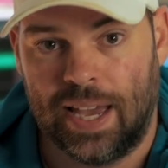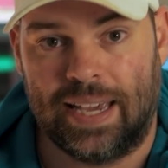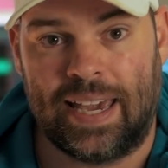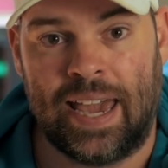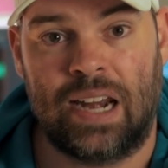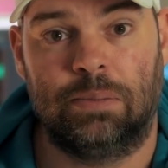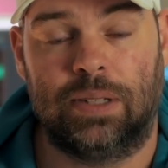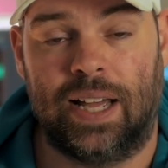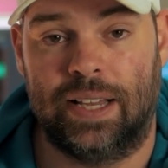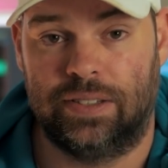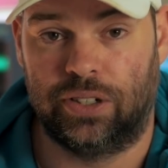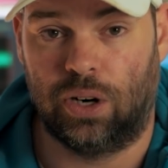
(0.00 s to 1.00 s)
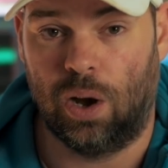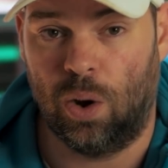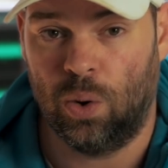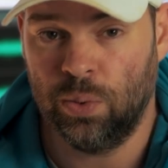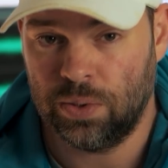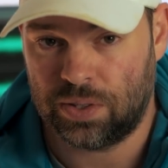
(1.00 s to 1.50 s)
and cannibalize their
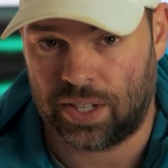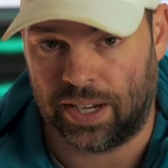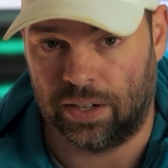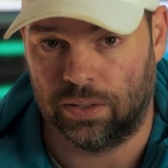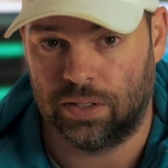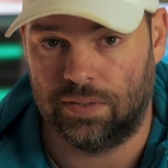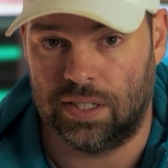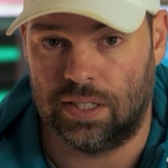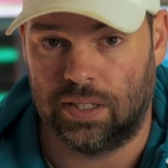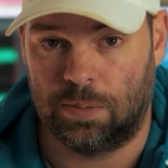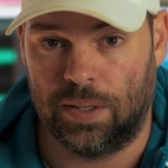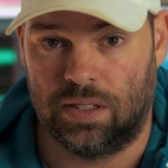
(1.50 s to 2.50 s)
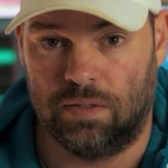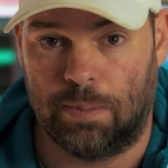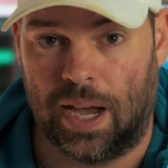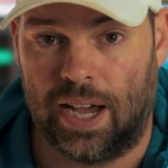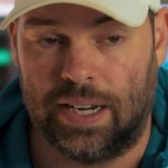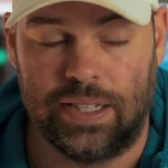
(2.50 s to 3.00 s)
own sales of these
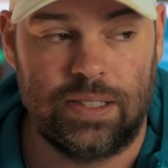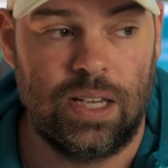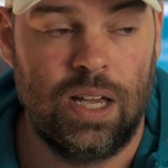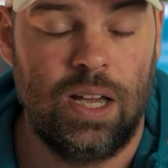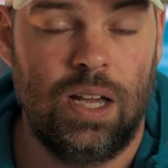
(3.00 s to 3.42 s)
expensive bodies